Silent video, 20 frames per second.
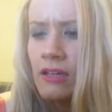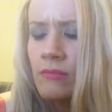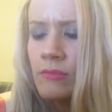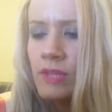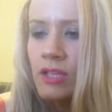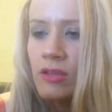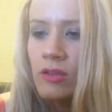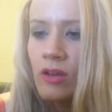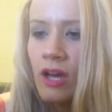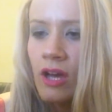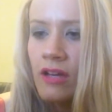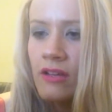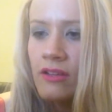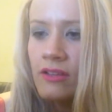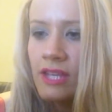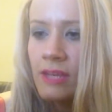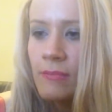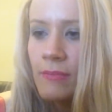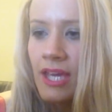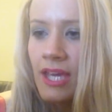
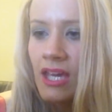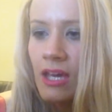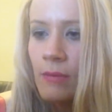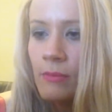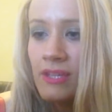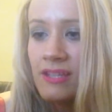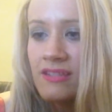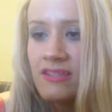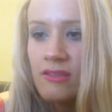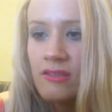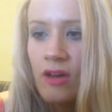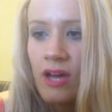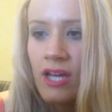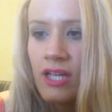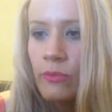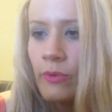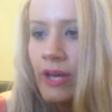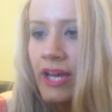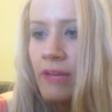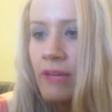Their makeup is
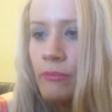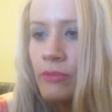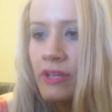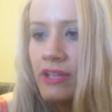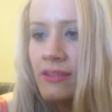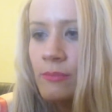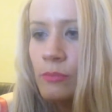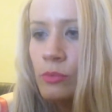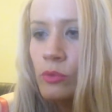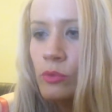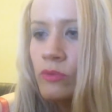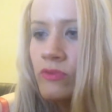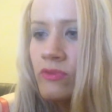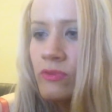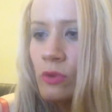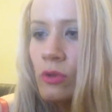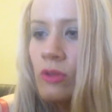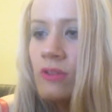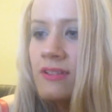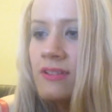lightweight, breathable,
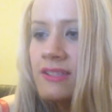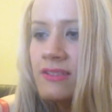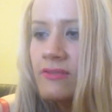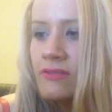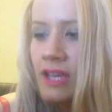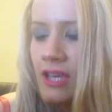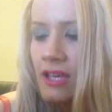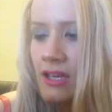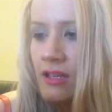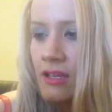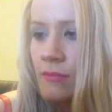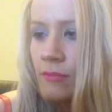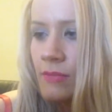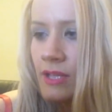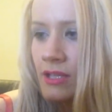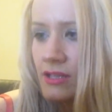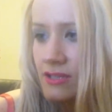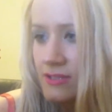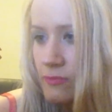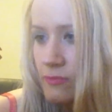flawless, and
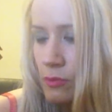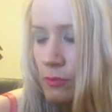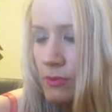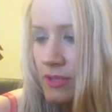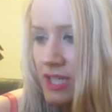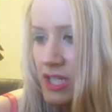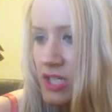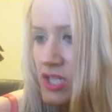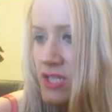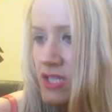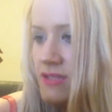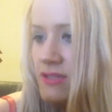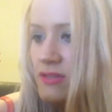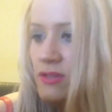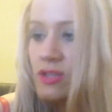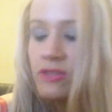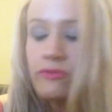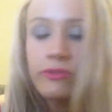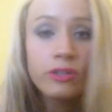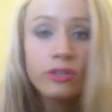its formulations,
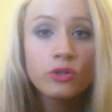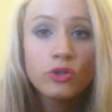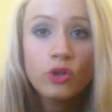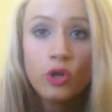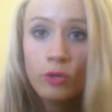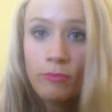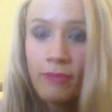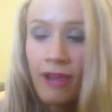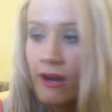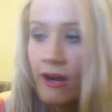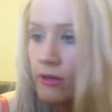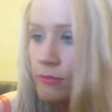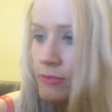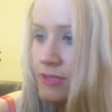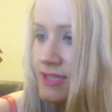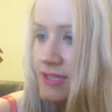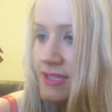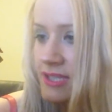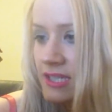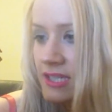there are no
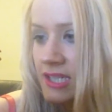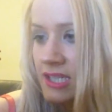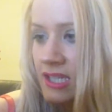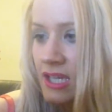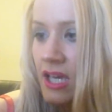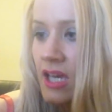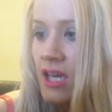parabens in it,